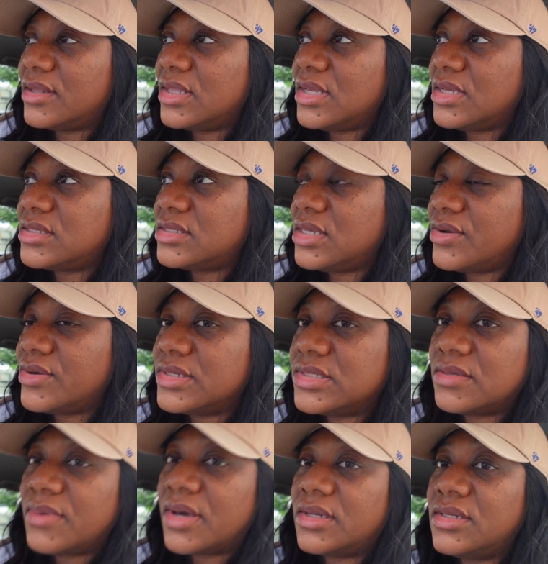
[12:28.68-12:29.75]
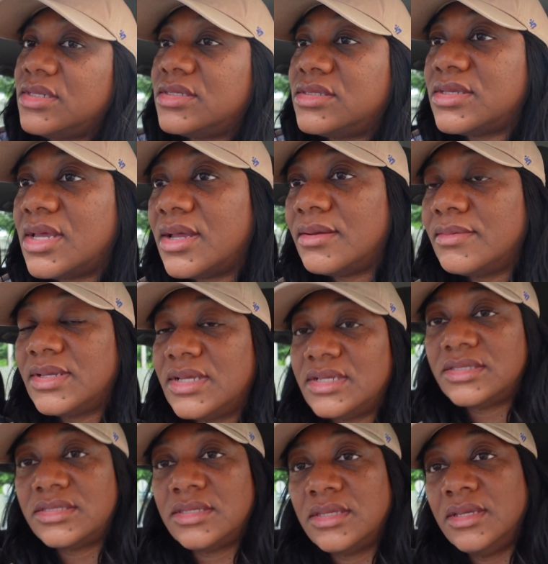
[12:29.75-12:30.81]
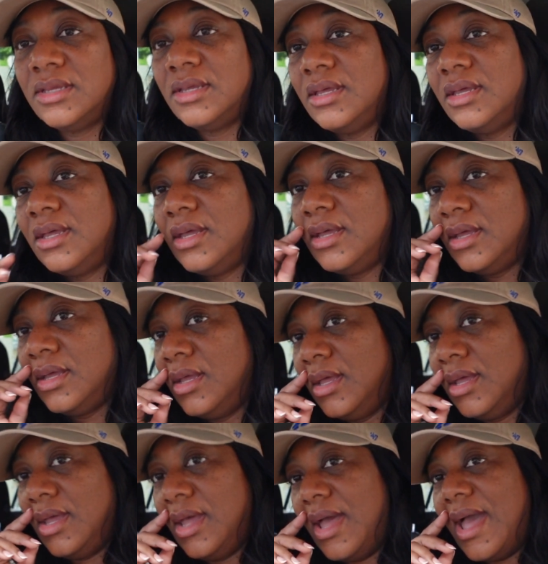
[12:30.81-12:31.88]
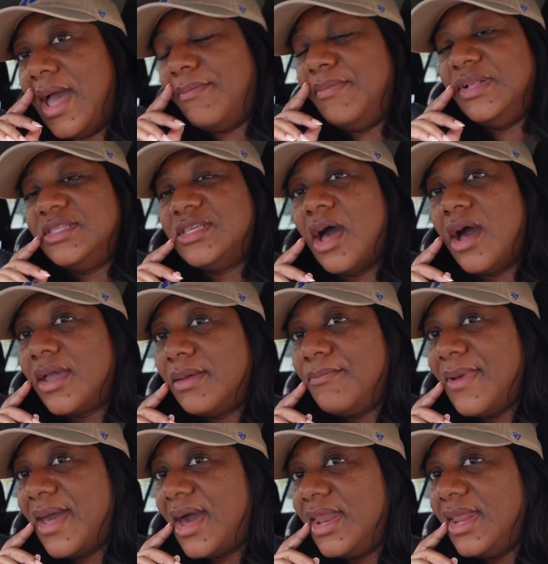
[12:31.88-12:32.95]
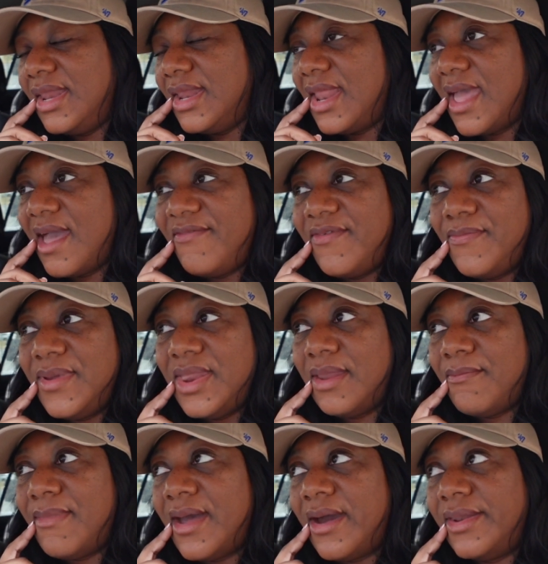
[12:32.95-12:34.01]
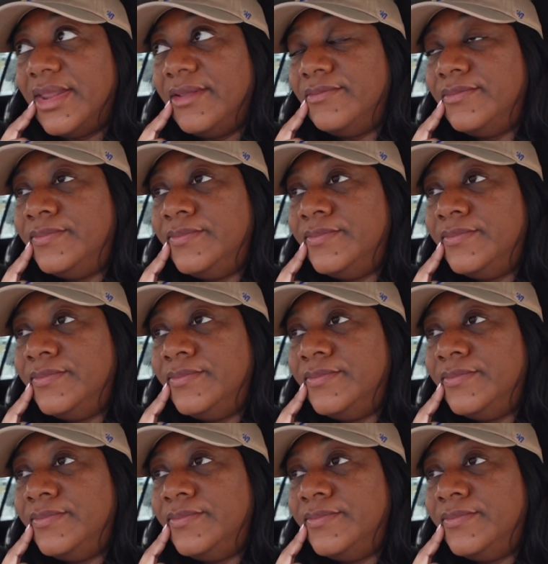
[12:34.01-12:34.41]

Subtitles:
Get serious about it this time, because I've been talking about it and haven't been about it.